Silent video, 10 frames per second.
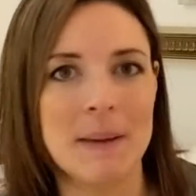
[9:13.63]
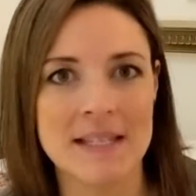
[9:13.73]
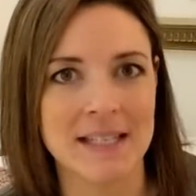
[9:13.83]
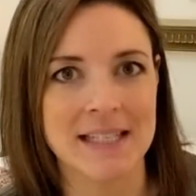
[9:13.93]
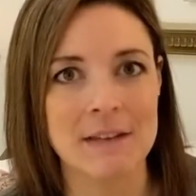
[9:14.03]

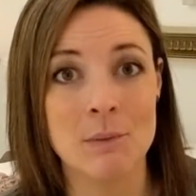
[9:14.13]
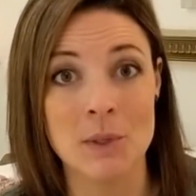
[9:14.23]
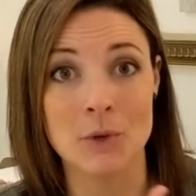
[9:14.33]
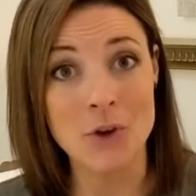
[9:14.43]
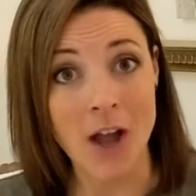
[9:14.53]
basis, even
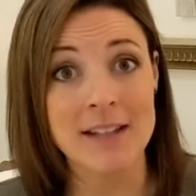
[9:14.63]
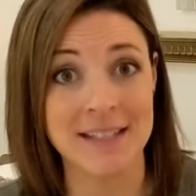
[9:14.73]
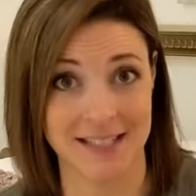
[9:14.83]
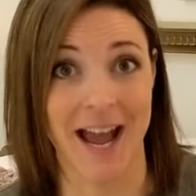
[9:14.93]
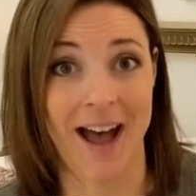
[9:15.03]
when you're
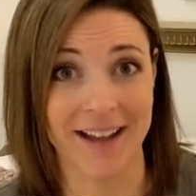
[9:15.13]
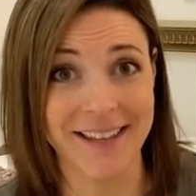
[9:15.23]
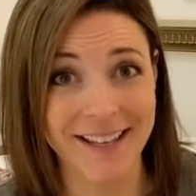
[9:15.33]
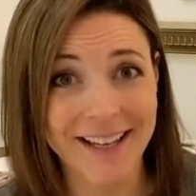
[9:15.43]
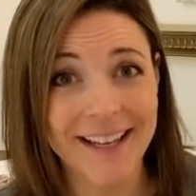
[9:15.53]
not stuck,